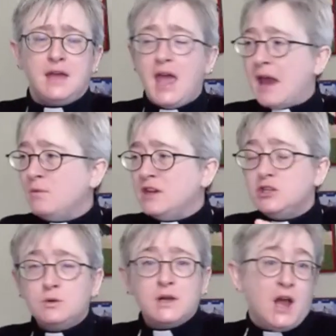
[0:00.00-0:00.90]
And we
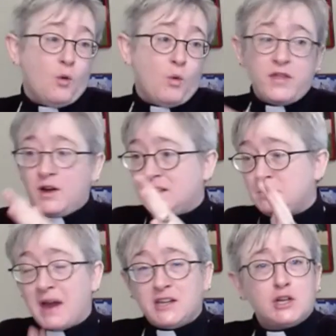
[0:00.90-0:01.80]
do it whether it's
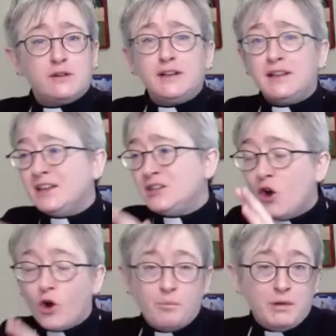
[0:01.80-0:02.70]
by serving lunch
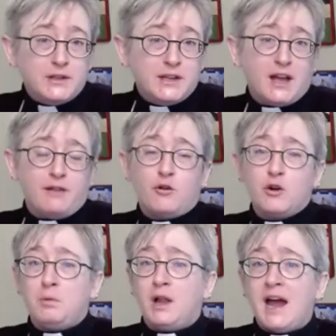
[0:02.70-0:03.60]
or building
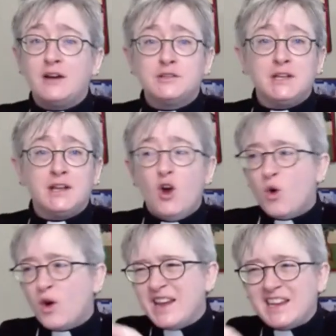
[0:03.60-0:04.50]
affordable housing
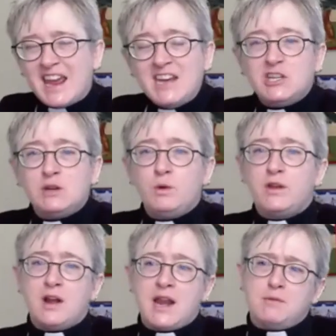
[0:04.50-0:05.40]
or engaging with
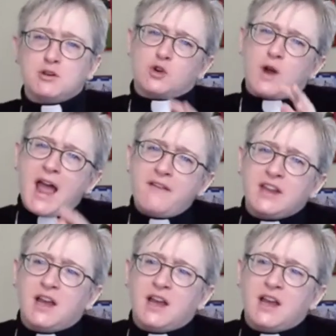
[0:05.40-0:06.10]
our neighbors or having